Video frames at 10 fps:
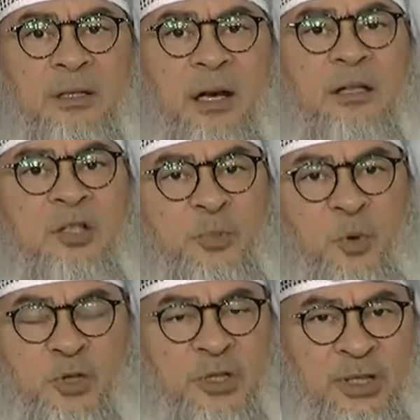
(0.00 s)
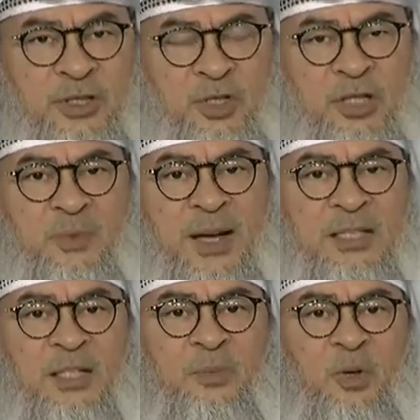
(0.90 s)
other sports such as
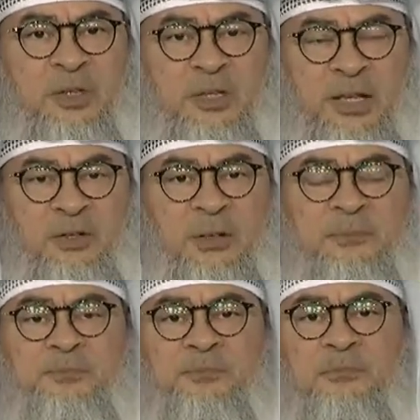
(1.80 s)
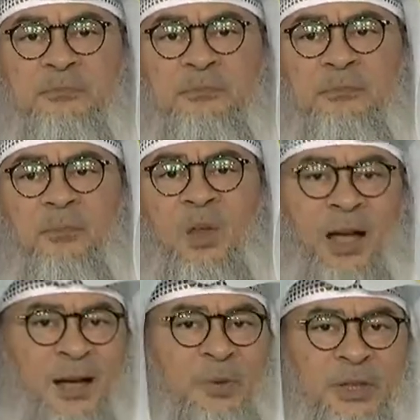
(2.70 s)
basketball, etc.
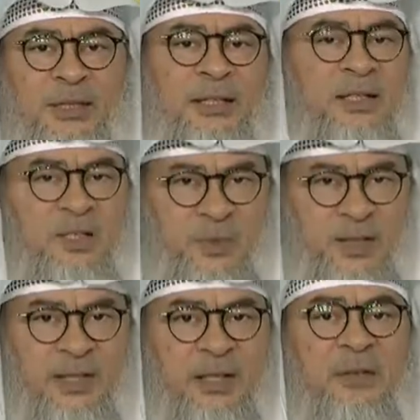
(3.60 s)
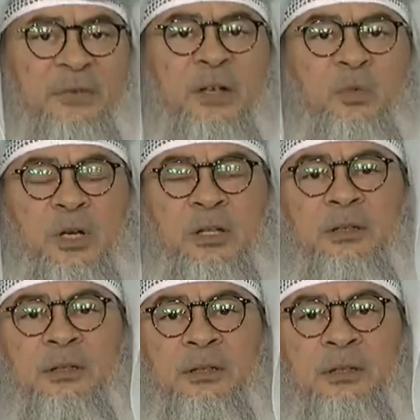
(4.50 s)
Hypothetically speaking, if there were,
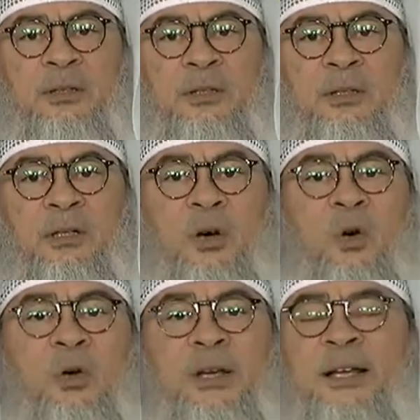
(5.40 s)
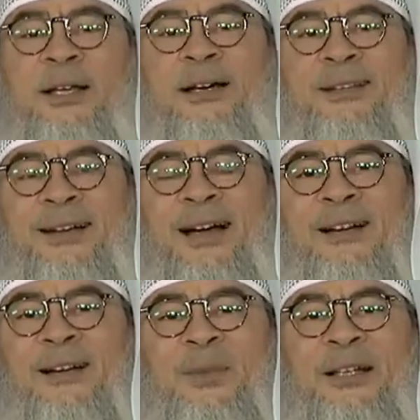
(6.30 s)
or any other
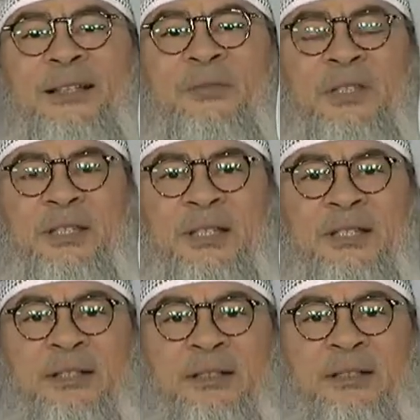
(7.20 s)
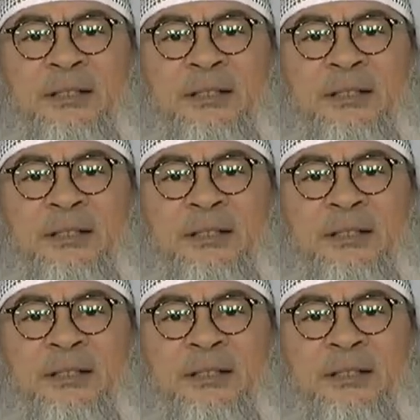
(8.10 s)
haram activities,